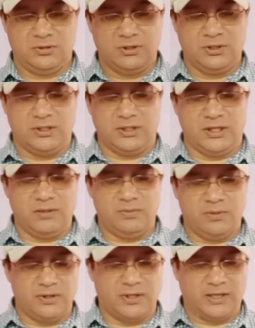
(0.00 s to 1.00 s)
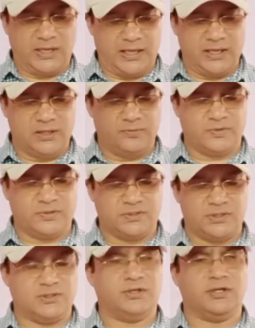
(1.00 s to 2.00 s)
He gave out a cry of
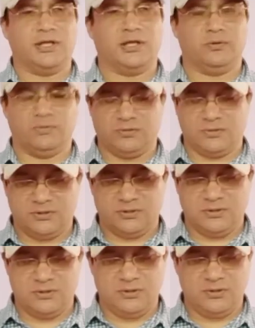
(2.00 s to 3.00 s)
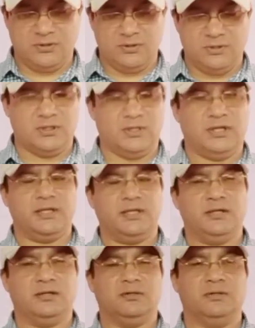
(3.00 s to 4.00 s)
frustration and anguish.
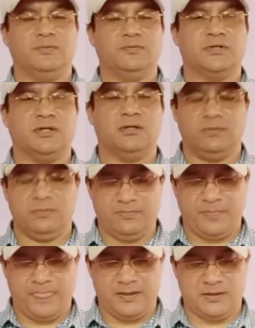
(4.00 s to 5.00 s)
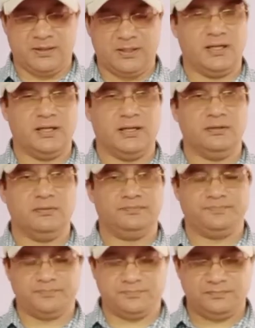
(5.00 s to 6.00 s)
Lying himself in the lane,
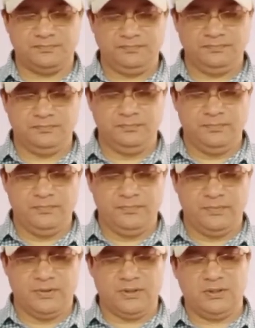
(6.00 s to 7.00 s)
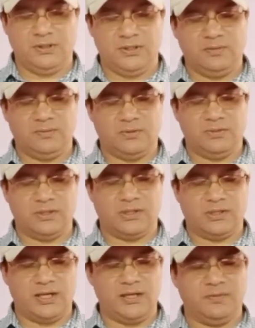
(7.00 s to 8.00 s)
he gave out a
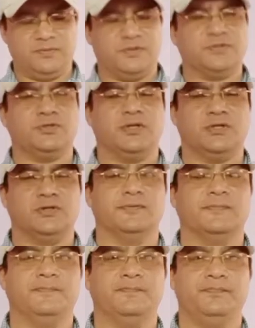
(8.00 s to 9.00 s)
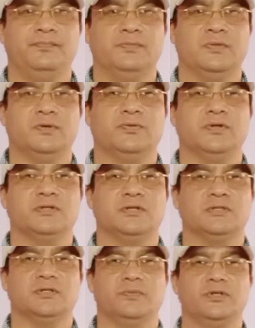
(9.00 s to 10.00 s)
cry of frustration. A
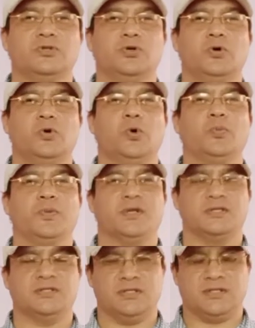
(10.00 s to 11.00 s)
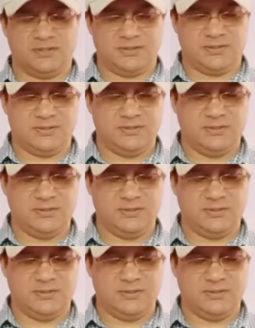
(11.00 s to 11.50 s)
frustration means hopelessness.